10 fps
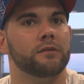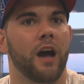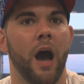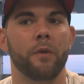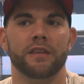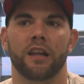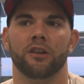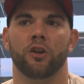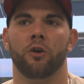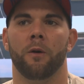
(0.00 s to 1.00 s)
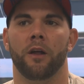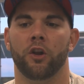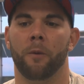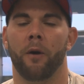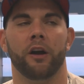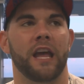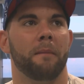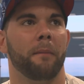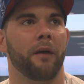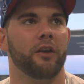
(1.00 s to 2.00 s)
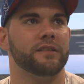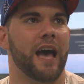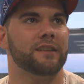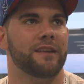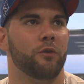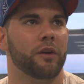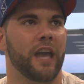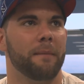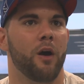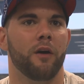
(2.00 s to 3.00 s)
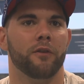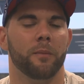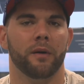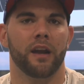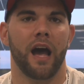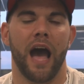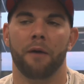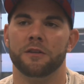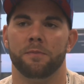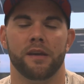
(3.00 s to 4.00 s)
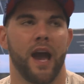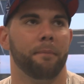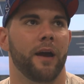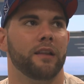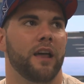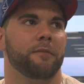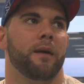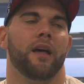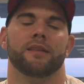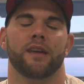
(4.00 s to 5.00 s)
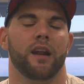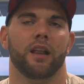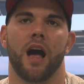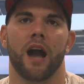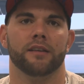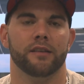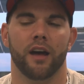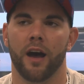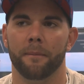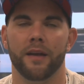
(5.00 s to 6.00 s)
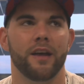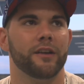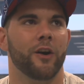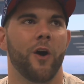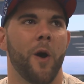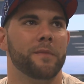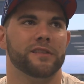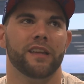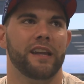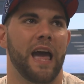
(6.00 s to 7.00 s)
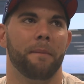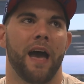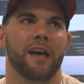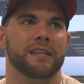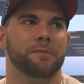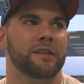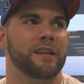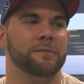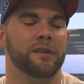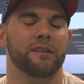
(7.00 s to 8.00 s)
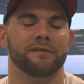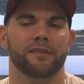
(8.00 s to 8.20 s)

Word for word: Uh, we just had a little a little party at my brother's house. Everyone came over, but uh, I was beat. I probably left by like 10 o'clock to um, go home and just lay down. Man, it's been it's been